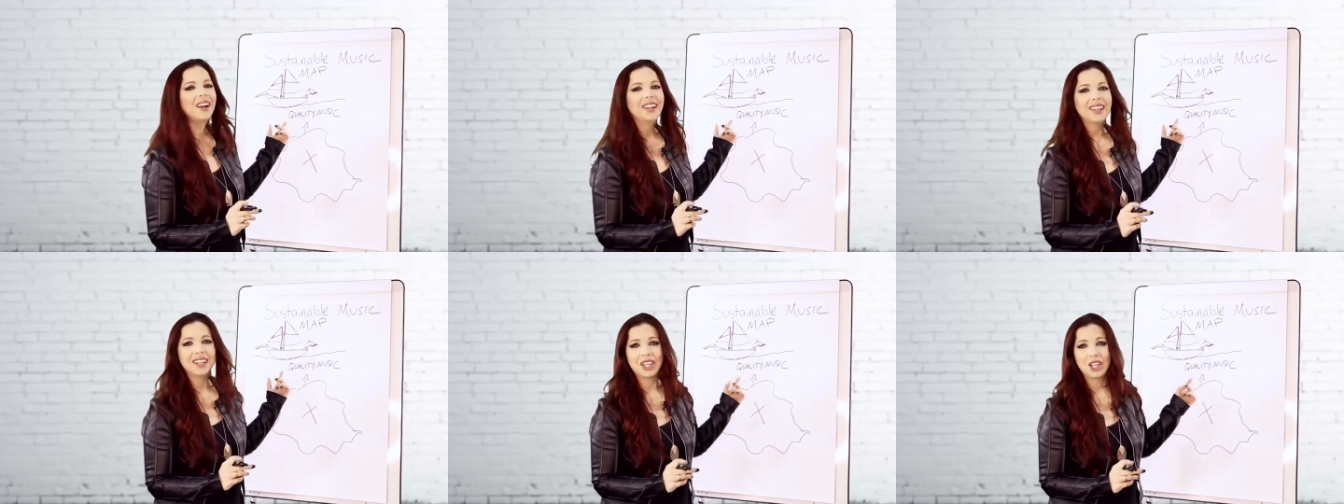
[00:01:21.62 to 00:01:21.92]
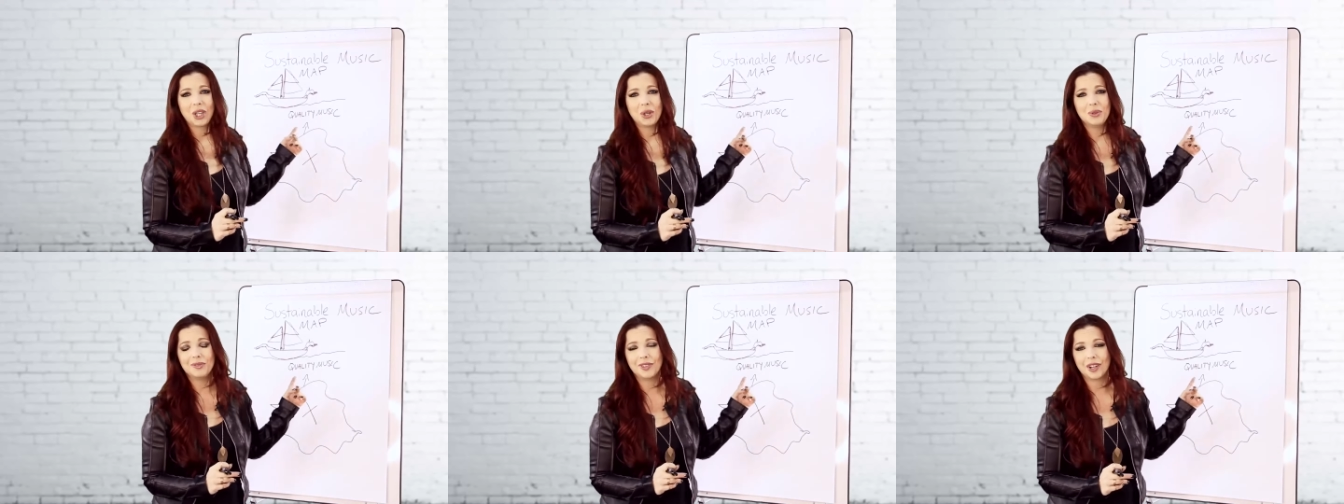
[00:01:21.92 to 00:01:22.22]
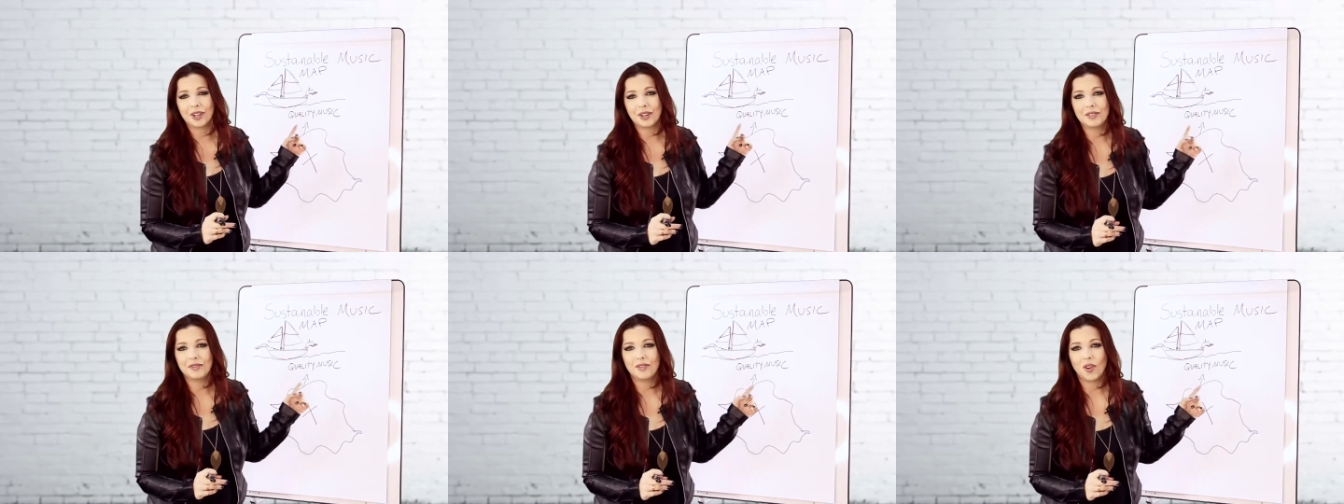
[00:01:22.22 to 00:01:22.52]
not going to go
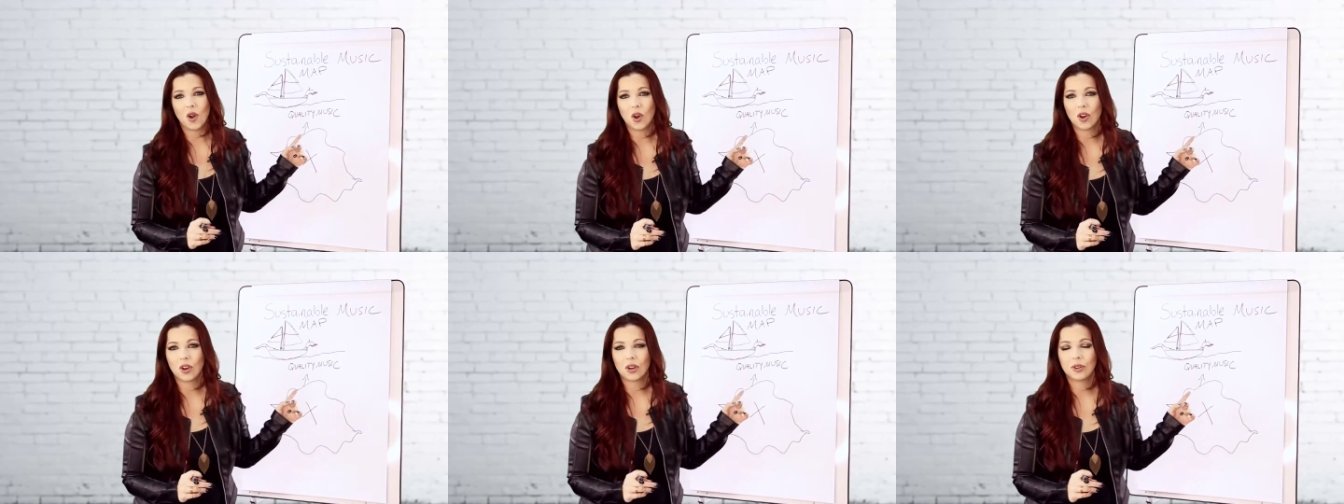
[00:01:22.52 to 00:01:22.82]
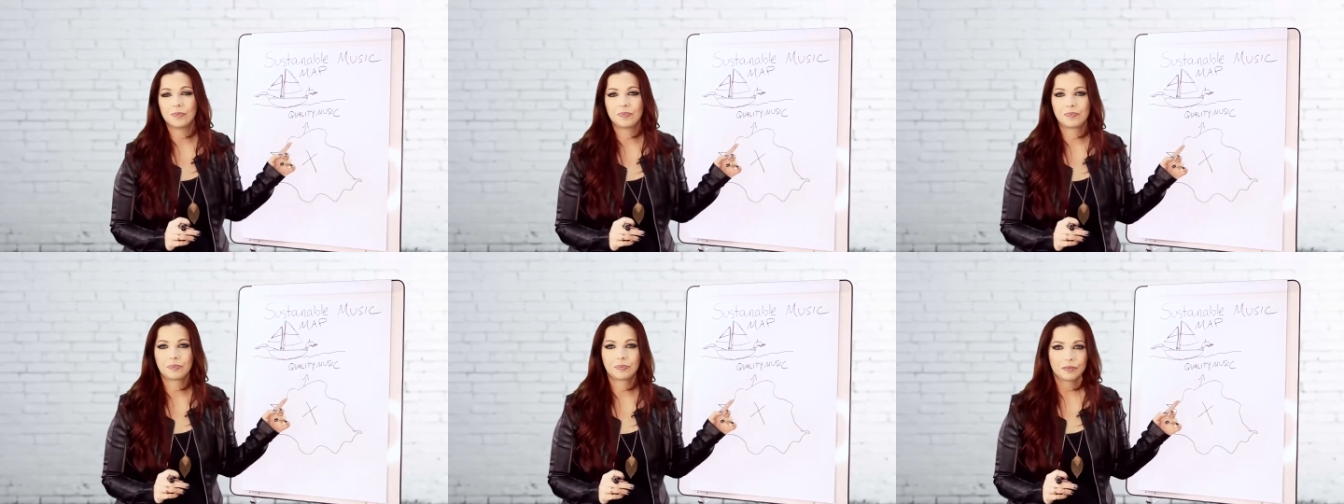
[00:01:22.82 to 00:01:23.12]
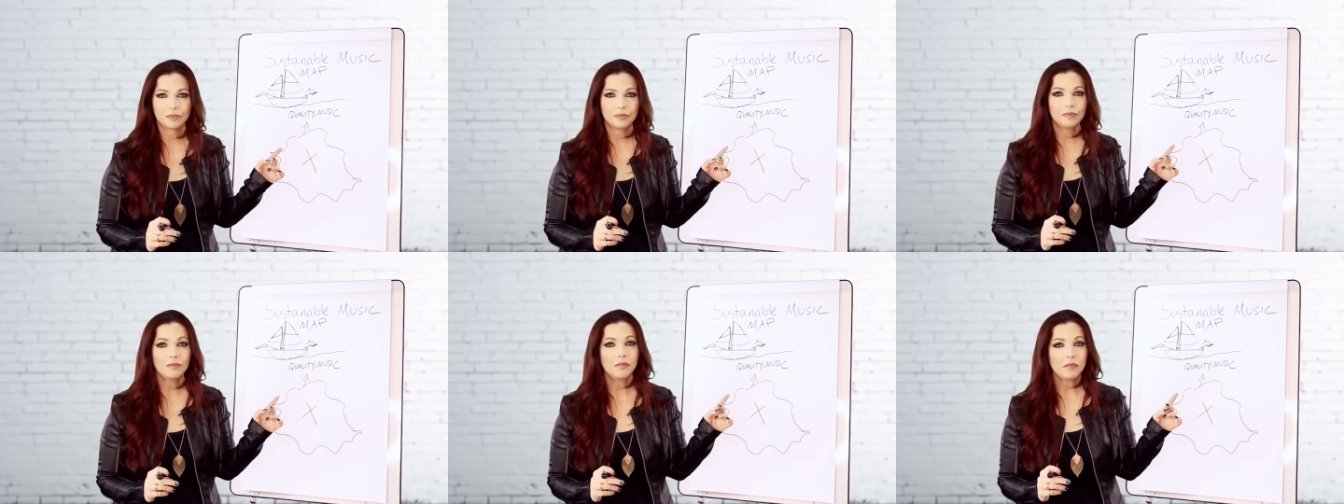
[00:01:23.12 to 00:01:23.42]
very far
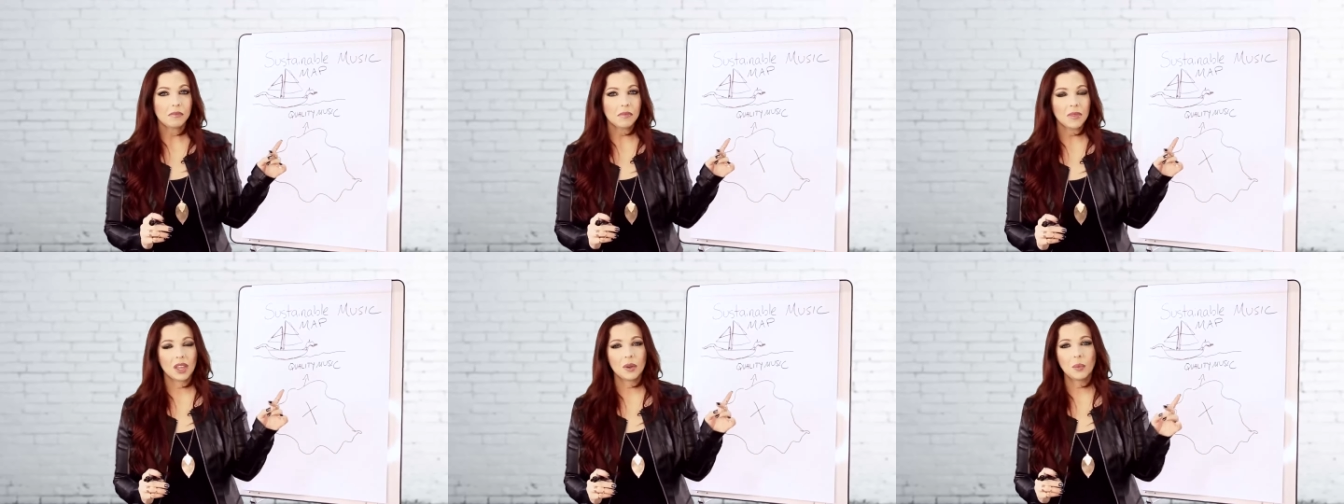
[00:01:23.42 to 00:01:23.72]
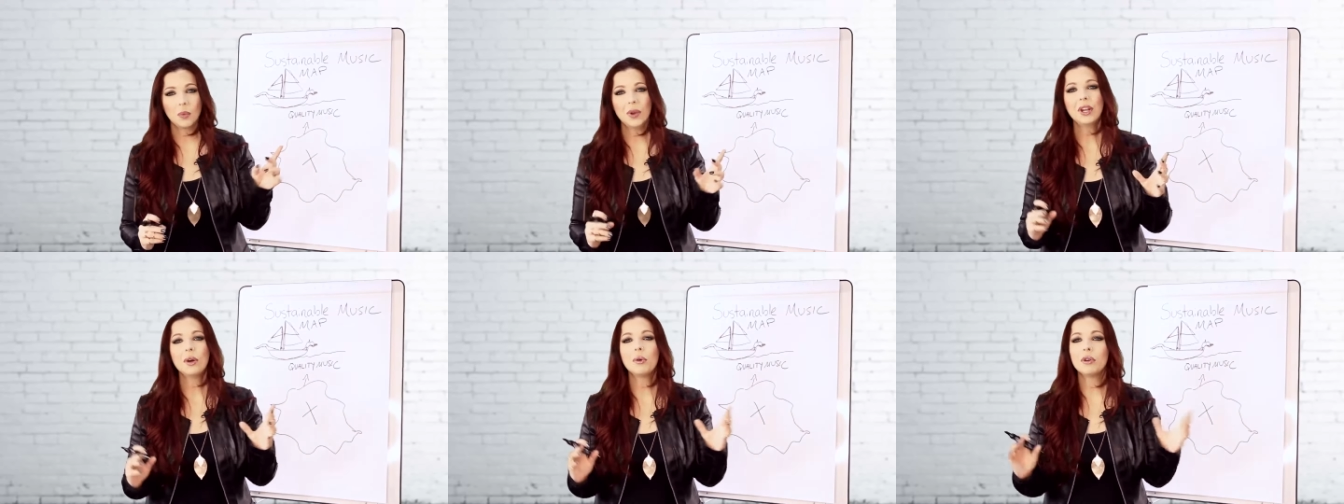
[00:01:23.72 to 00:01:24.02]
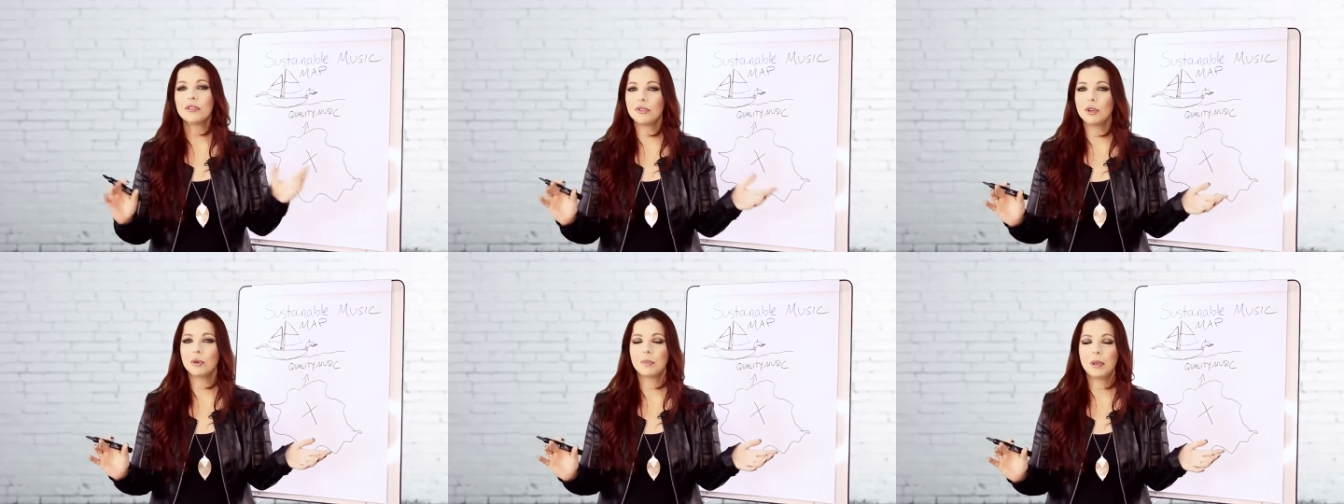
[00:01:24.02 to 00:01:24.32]
we
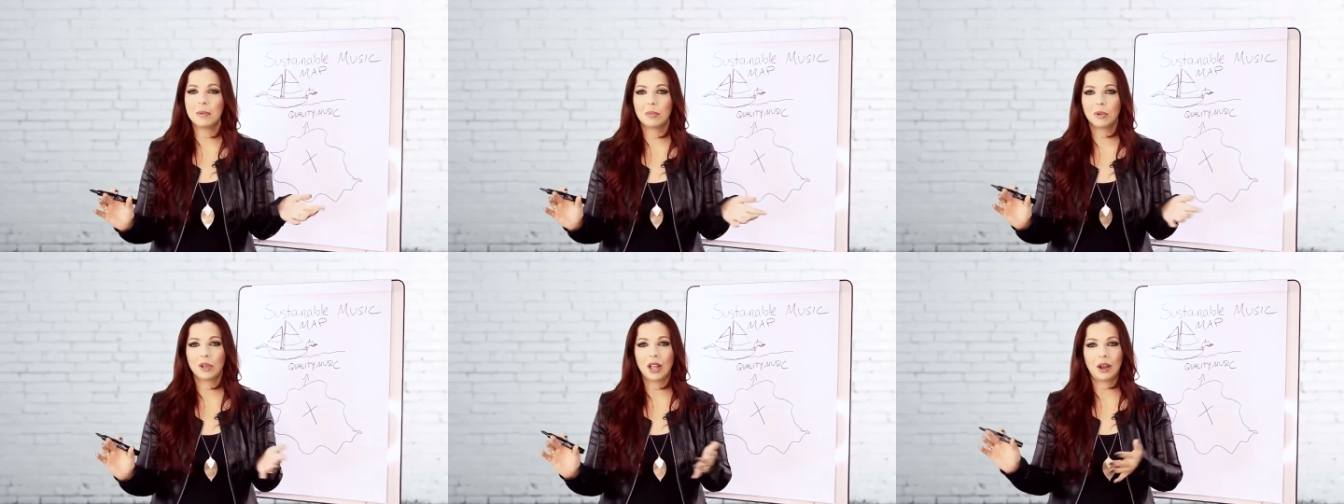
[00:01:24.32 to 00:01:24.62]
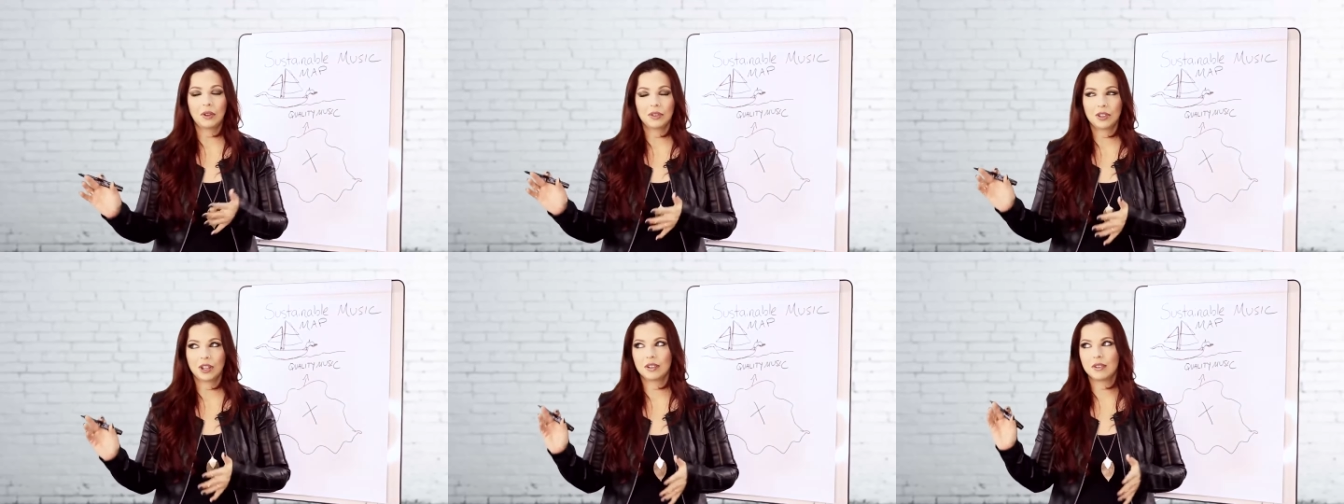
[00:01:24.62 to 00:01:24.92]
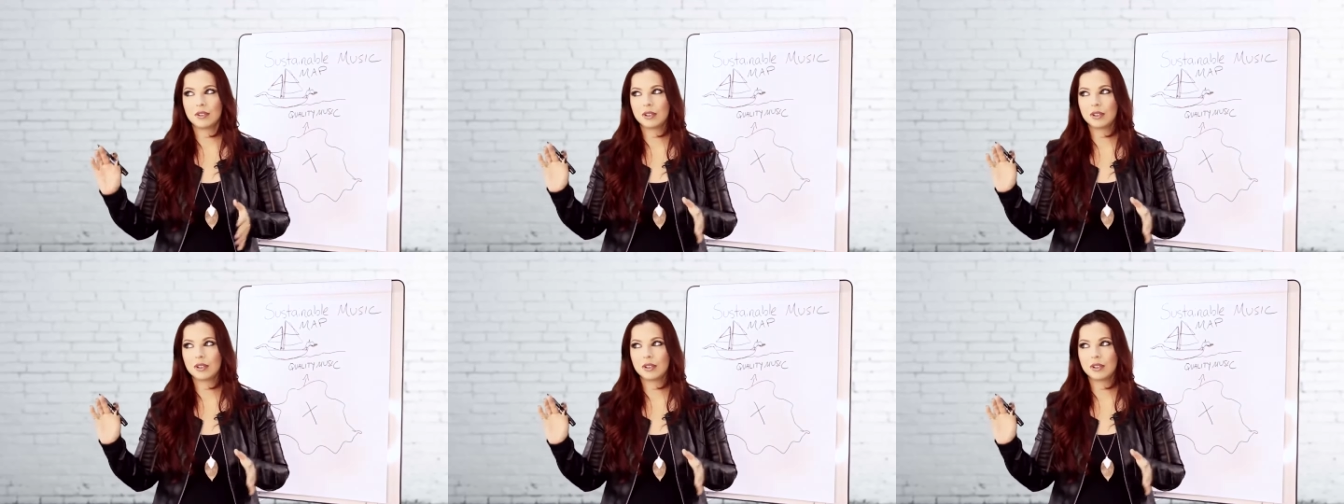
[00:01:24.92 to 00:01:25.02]
know a few people out there.